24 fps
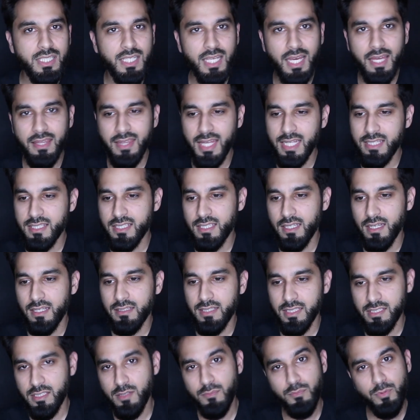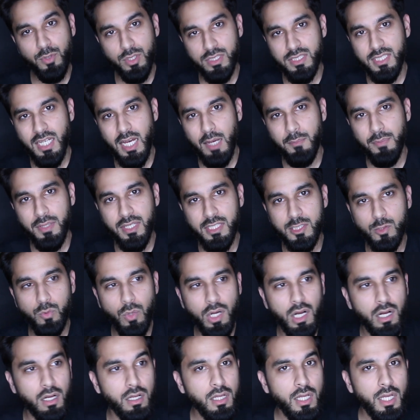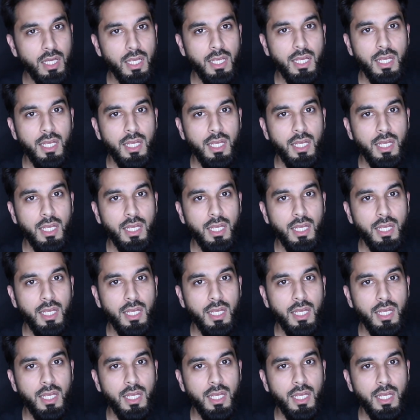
Yeah, that's, a, that's an important topic as well.